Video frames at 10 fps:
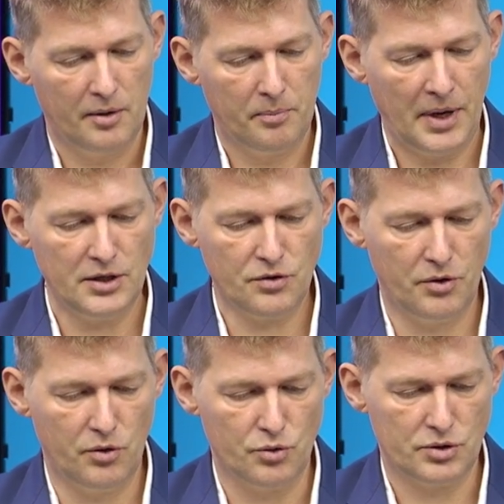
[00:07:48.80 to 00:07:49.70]
Page
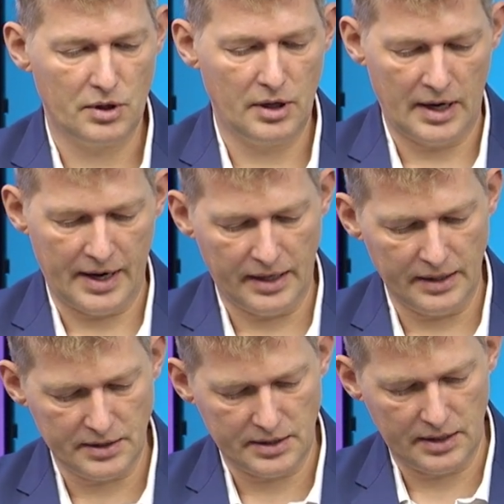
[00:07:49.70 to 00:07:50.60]
views. I
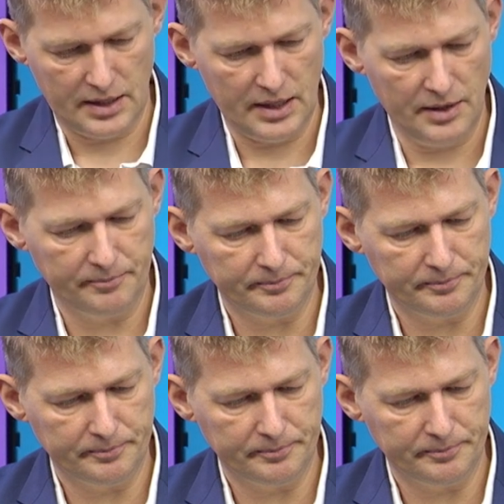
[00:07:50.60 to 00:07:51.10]
can see